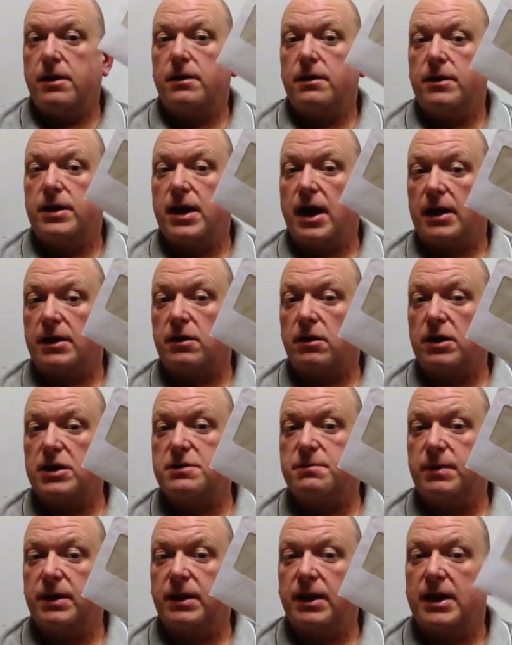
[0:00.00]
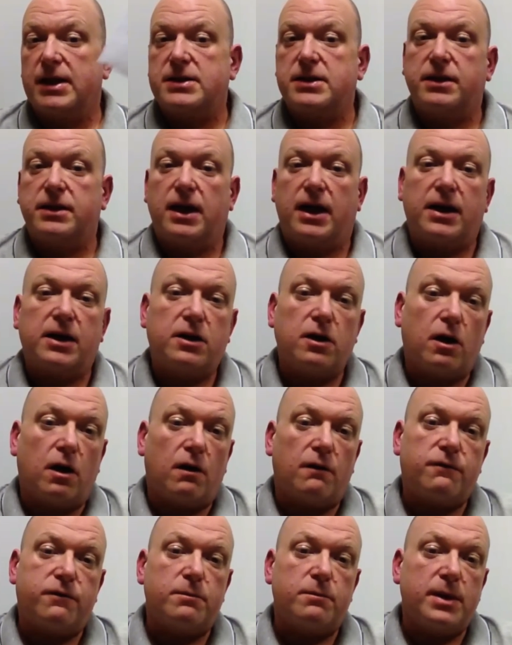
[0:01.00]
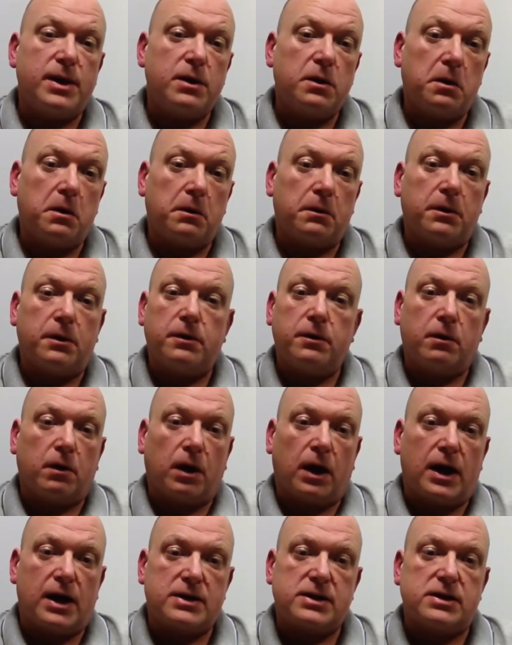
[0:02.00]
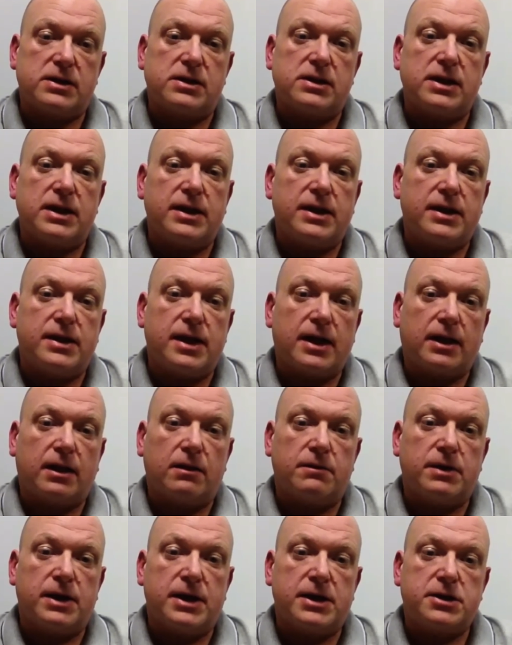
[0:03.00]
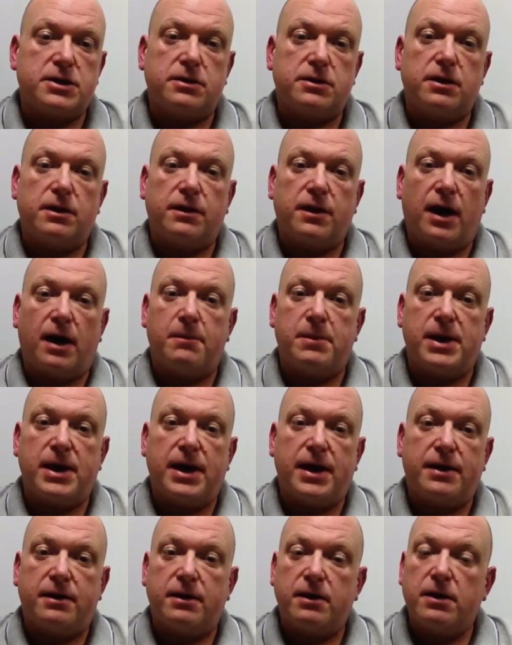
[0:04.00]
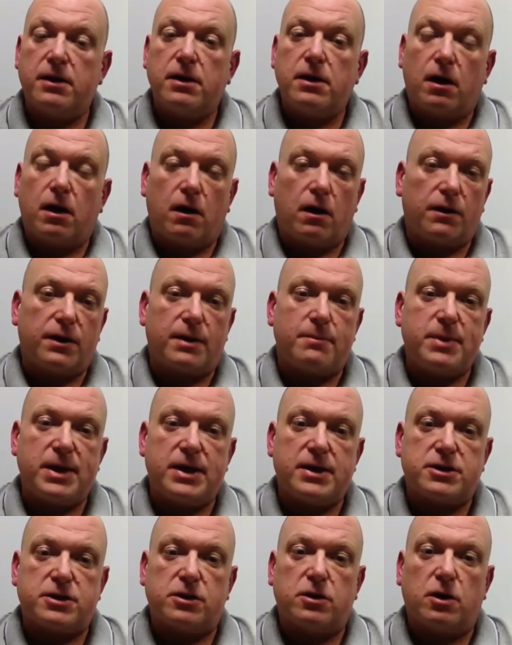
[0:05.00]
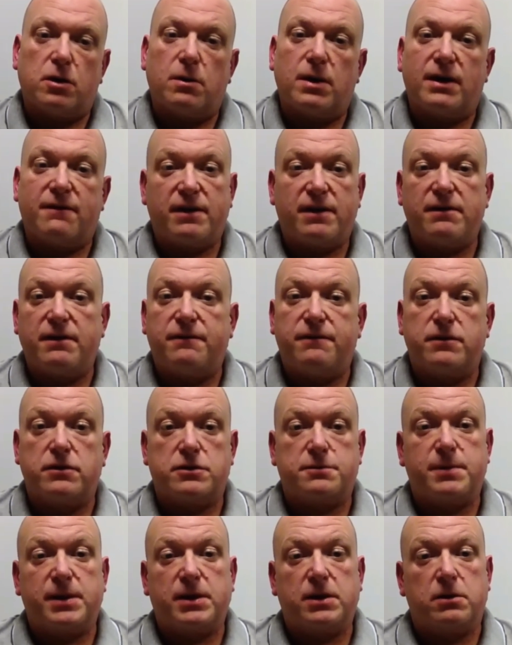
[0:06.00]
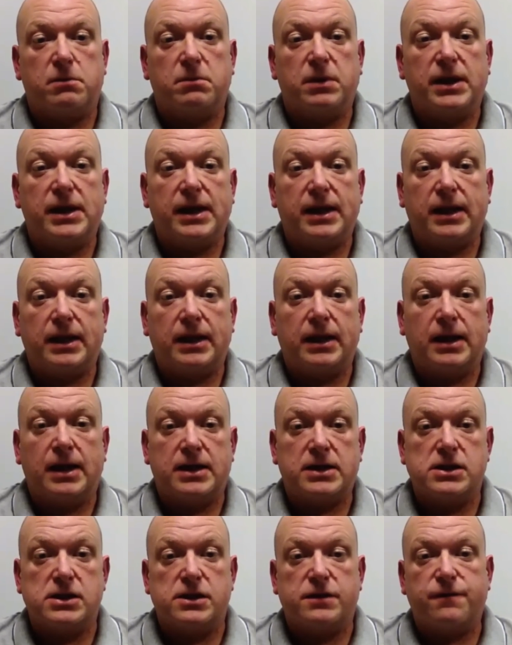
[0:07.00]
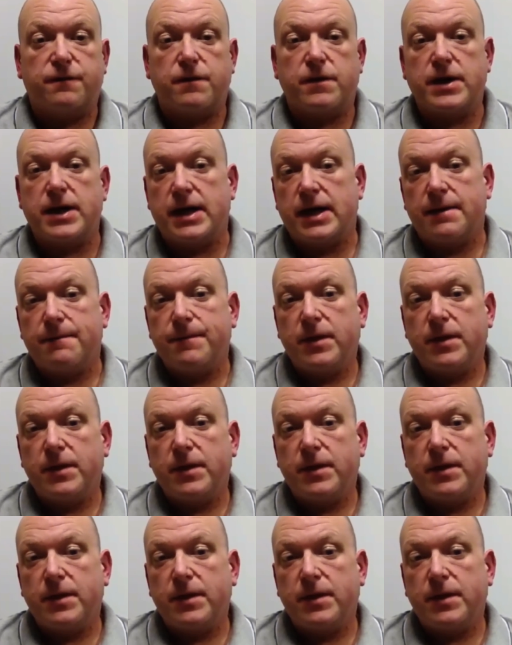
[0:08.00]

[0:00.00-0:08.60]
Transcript: the acknowledgement letter that I got from my own no licence needed declaration that I made all them years ago when I very first become legally licence free.